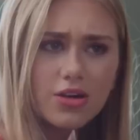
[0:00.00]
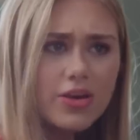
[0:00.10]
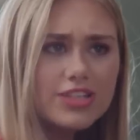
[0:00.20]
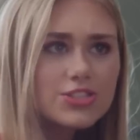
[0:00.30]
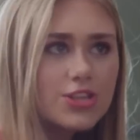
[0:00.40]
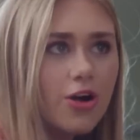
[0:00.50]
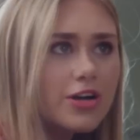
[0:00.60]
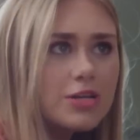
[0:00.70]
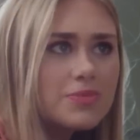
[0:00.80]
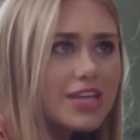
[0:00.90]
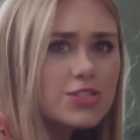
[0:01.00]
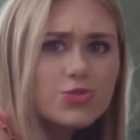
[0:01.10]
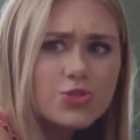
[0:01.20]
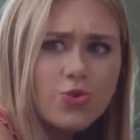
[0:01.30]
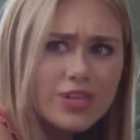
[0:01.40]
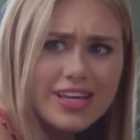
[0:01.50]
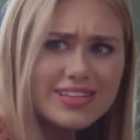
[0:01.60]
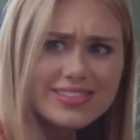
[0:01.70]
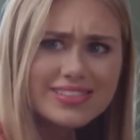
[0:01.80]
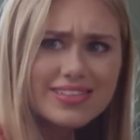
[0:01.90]
Okay, sorry, but that's what school
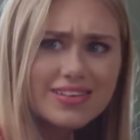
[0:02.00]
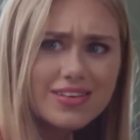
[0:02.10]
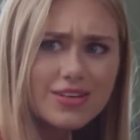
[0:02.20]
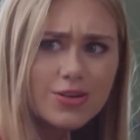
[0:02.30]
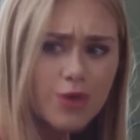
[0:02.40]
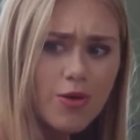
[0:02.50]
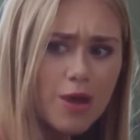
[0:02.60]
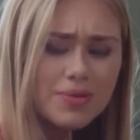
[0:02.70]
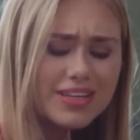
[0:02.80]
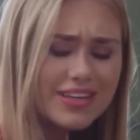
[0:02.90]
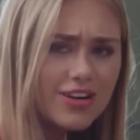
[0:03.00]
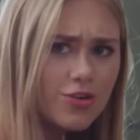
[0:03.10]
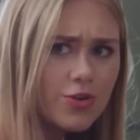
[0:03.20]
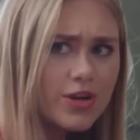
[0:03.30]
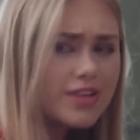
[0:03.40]
is. Grow up and get over